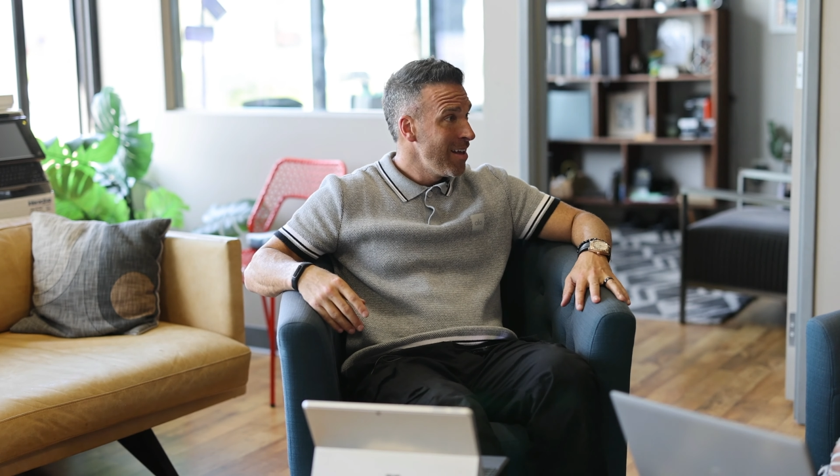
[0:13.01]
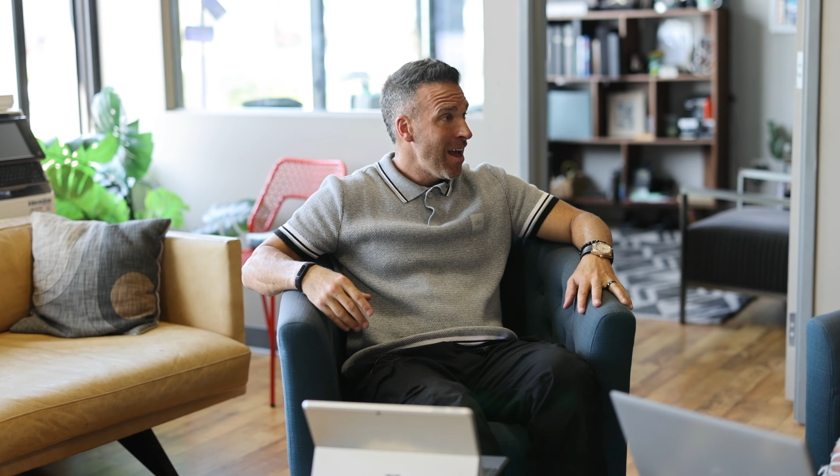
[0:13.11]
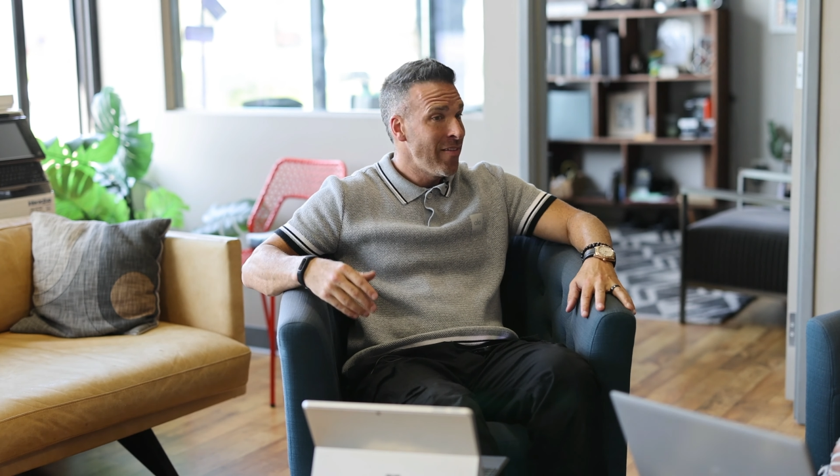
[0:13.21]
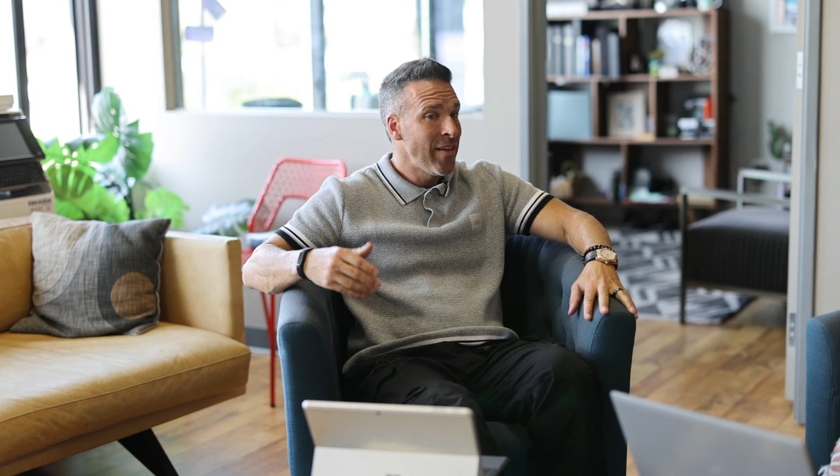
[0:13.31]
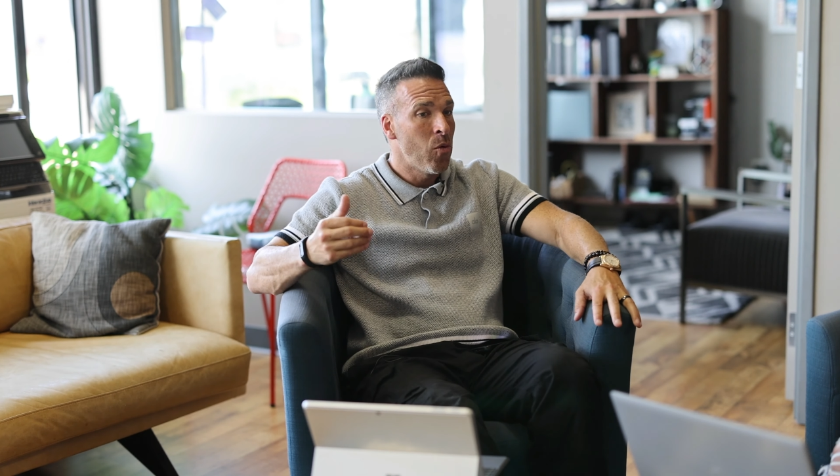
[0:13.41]

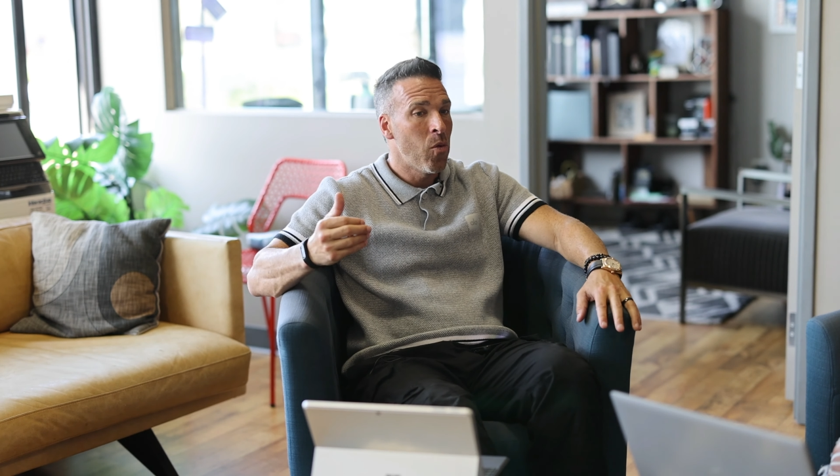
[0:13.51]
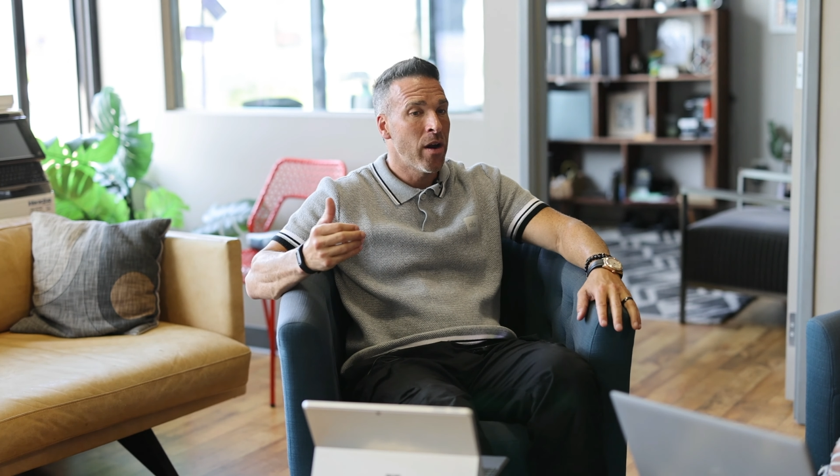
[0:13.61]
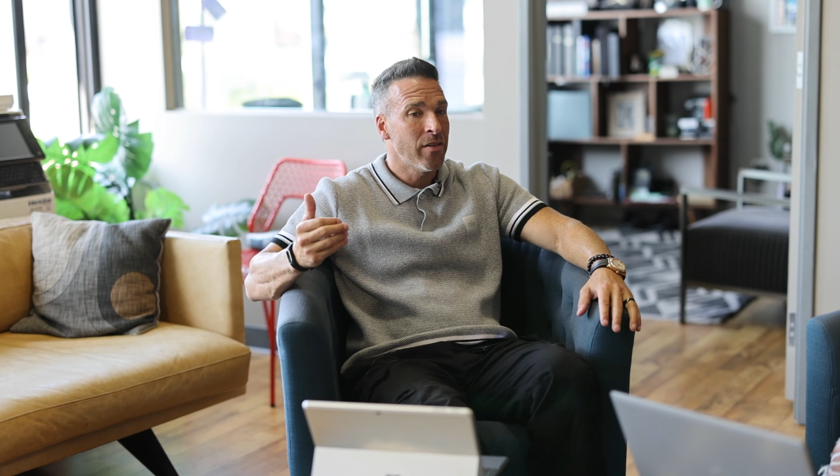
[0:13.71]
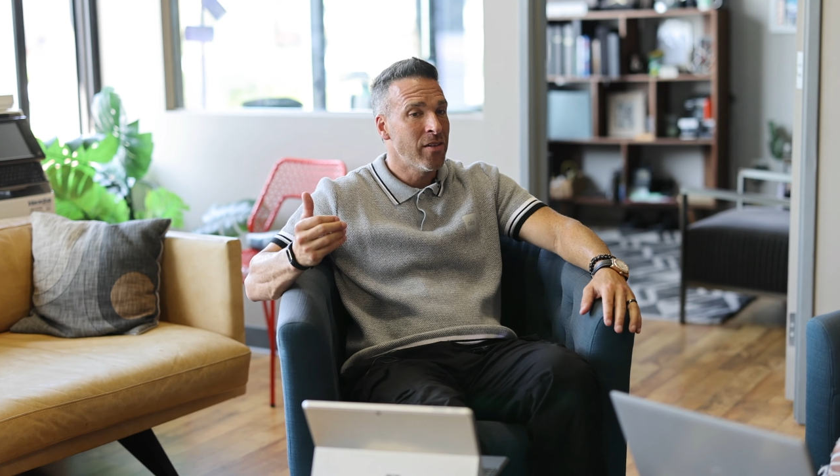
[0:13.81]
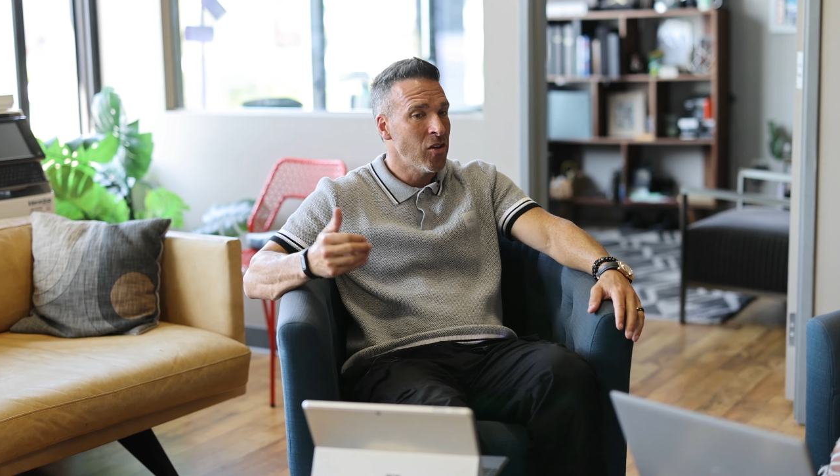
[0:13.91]
and they don't
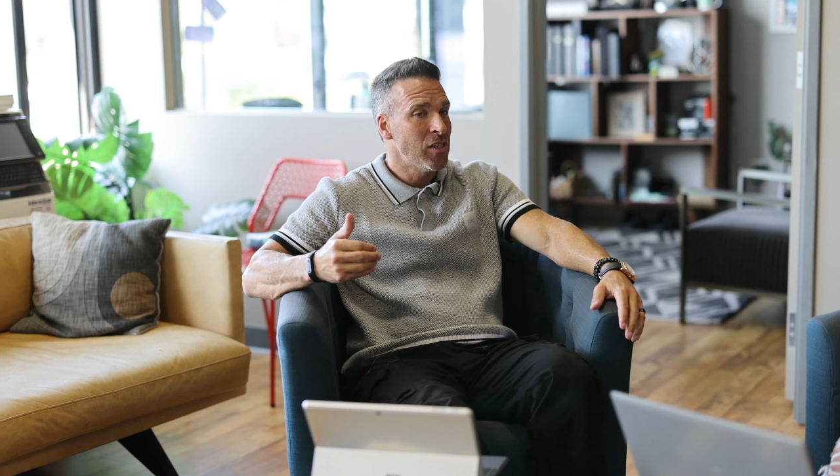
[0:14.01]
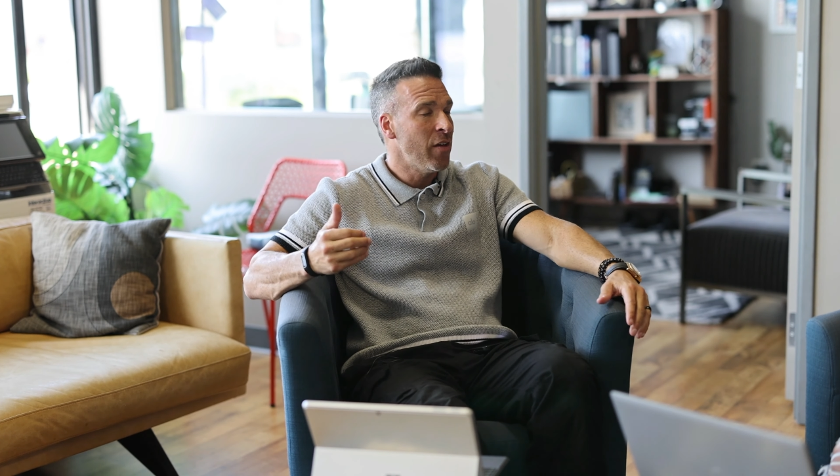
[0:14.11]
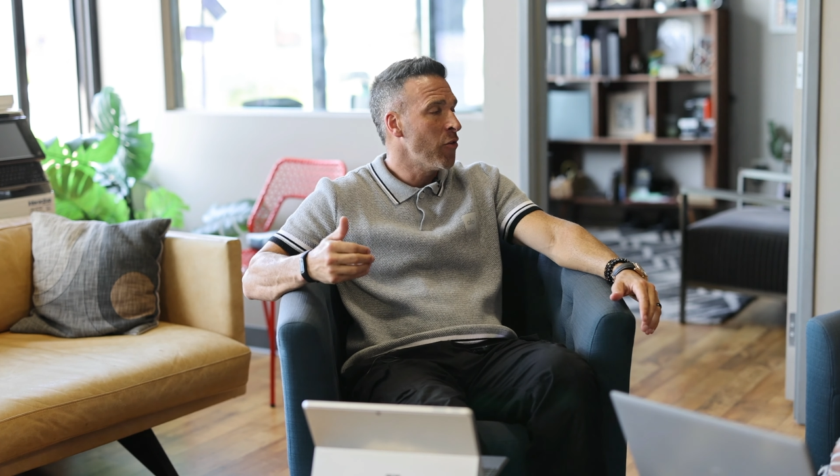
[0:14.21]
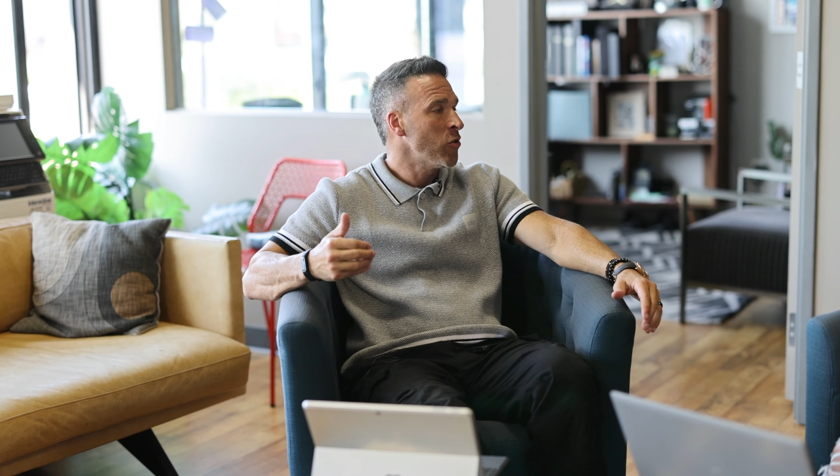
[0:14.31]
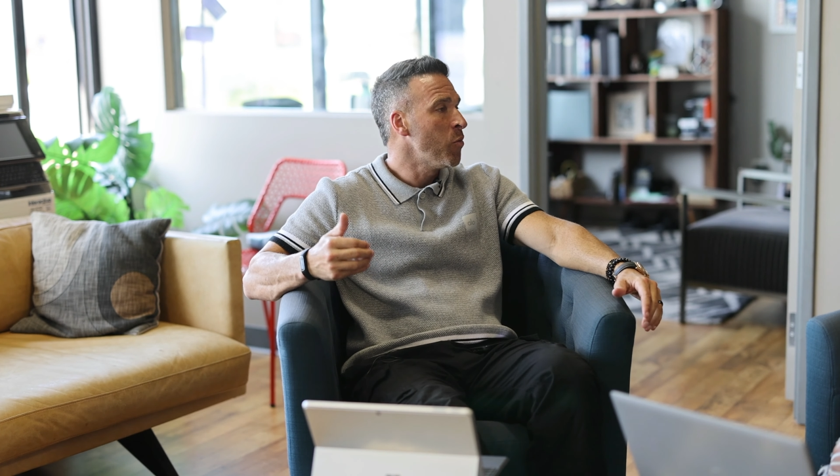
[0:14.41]
want to touch their
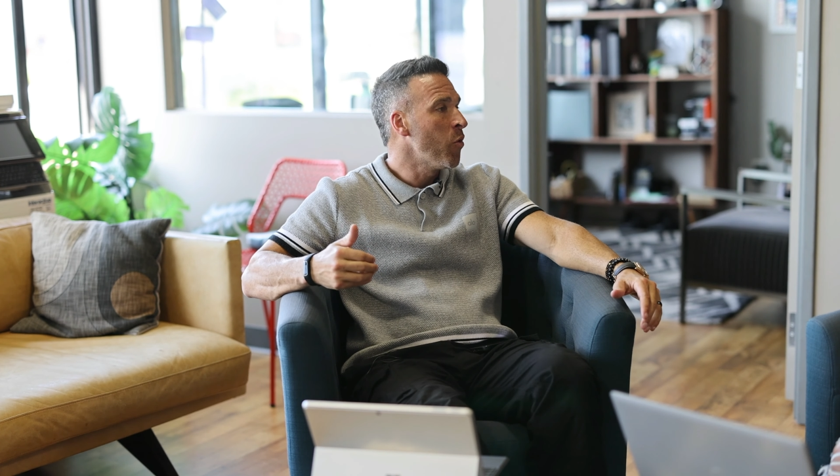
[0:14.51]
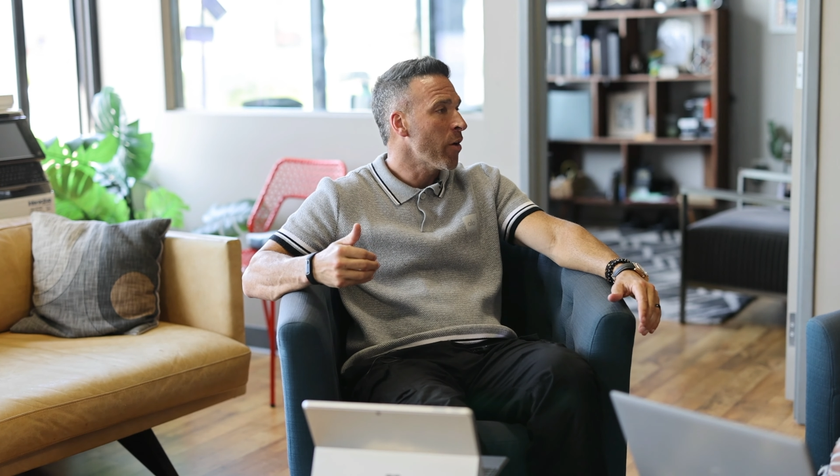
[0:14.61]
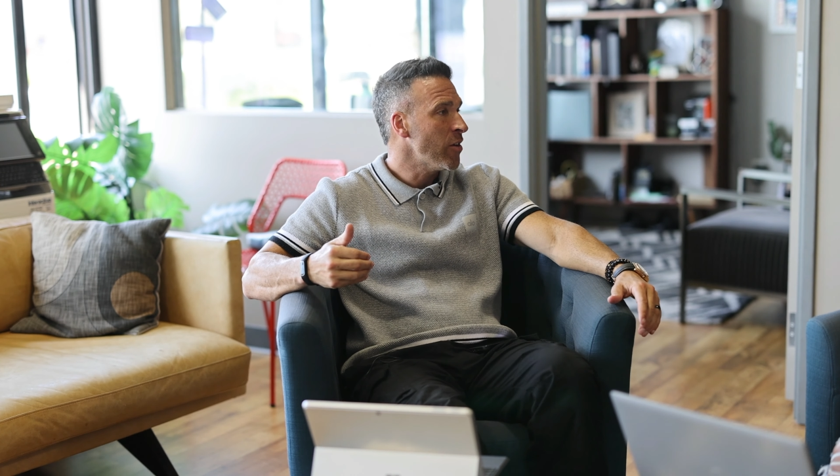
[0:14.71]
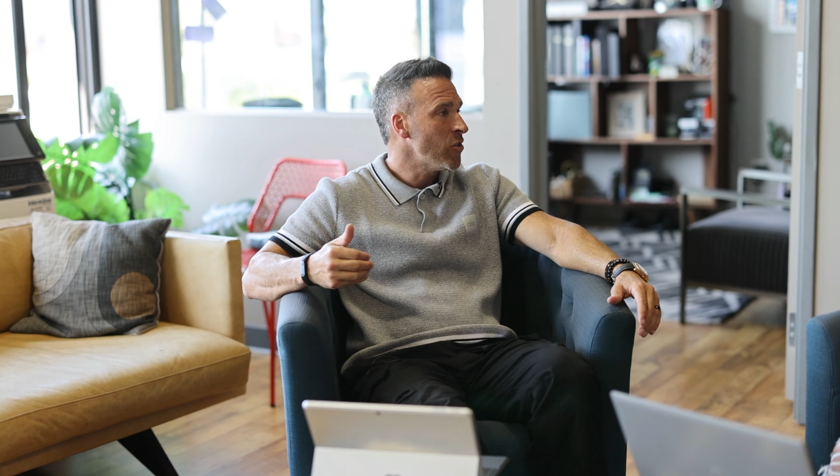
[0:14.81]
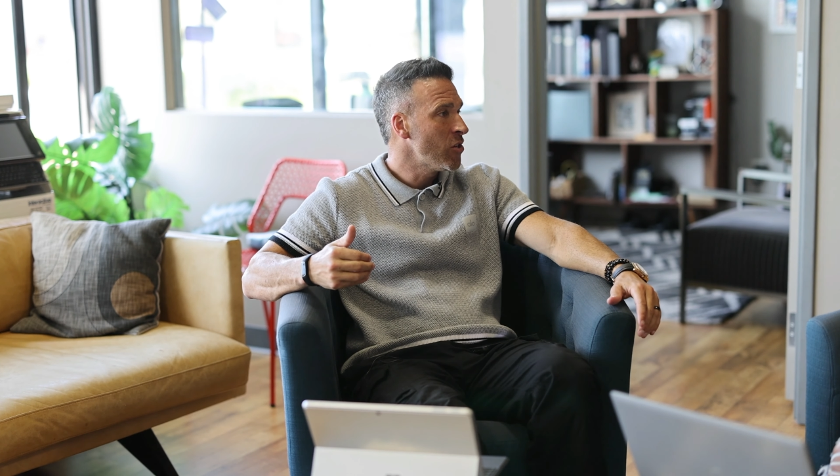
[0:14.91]
first
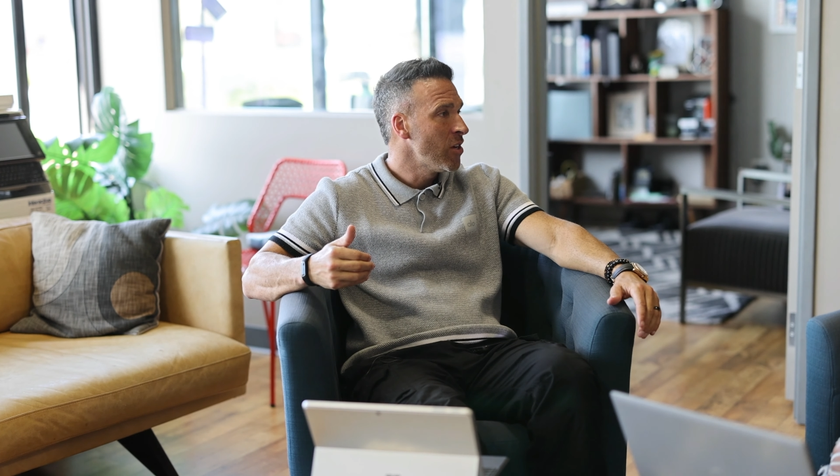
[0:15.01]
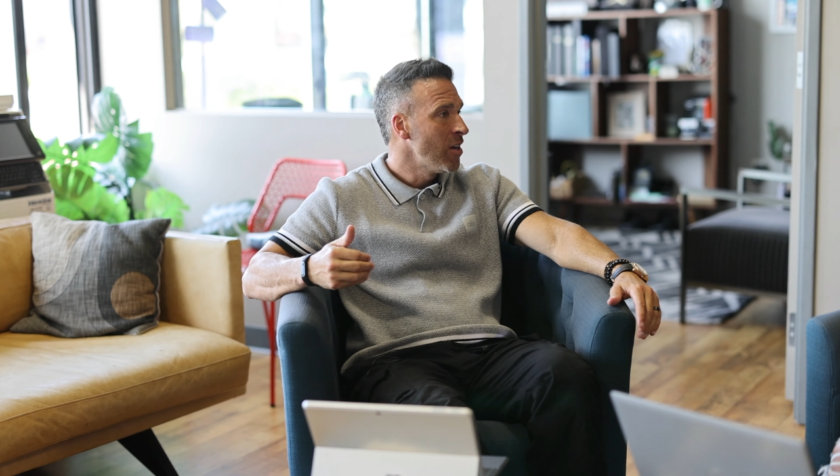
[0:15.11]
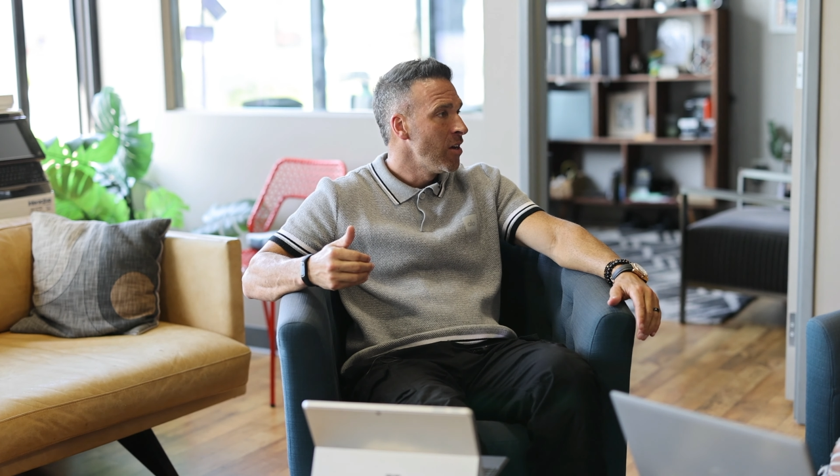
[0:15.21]
mortgage.